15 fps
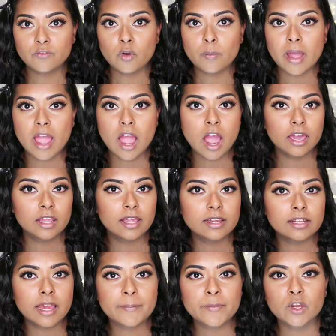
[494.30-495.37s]
For my
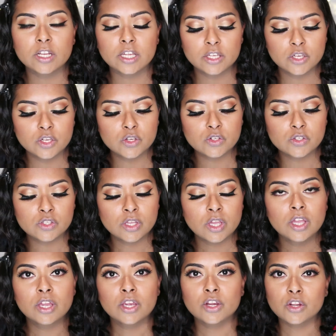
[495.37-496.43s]
highlight, I'm going to use
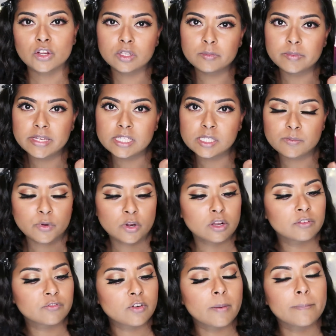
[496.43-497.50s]
Girl Meets
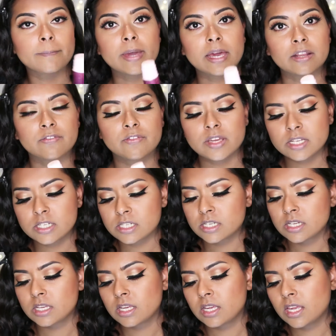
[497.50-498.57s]
Pearl from Benefit,
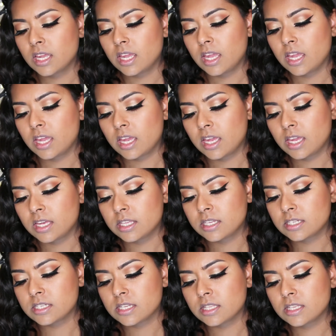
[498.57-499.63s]

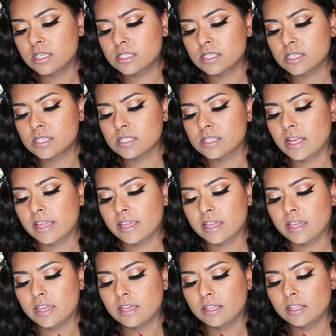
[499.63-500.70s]
and this is like
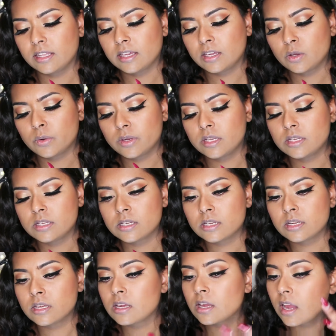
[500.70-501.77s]
a liquid
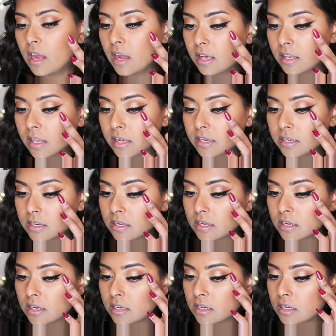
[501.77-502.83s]
highlight.
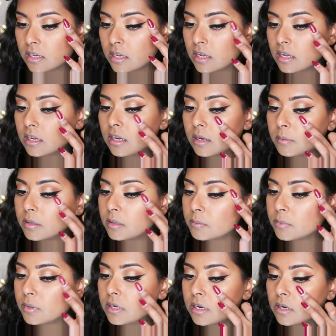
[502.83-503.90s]
I'm going
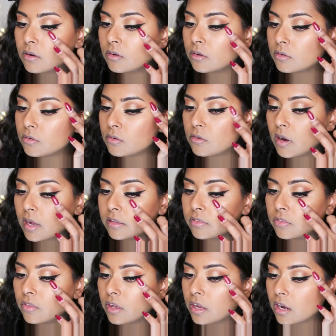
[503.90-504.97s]
to put it on
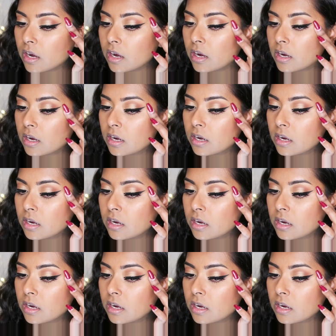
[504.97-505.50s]
right there.